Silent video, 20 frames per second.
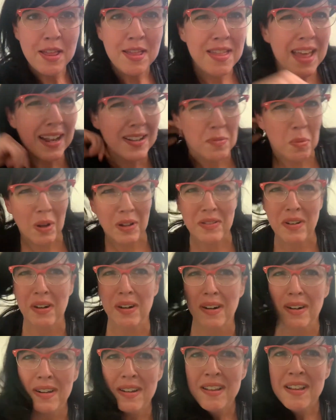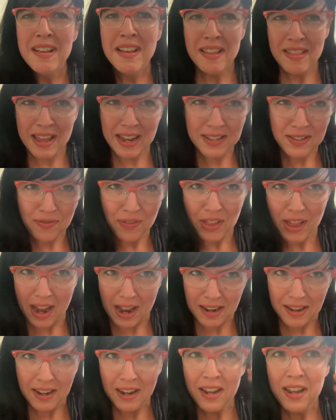Thanks, Walter. Thanks for
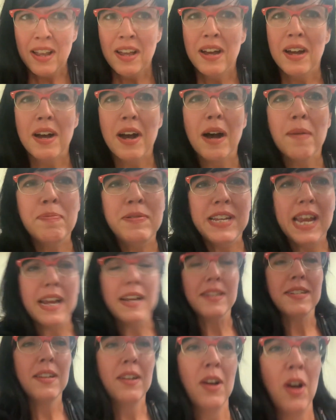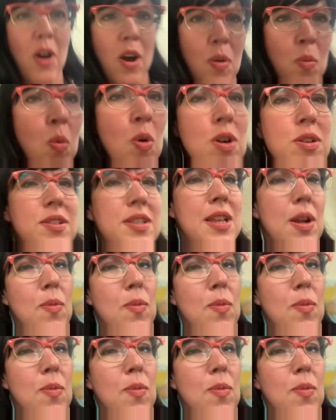that update on words that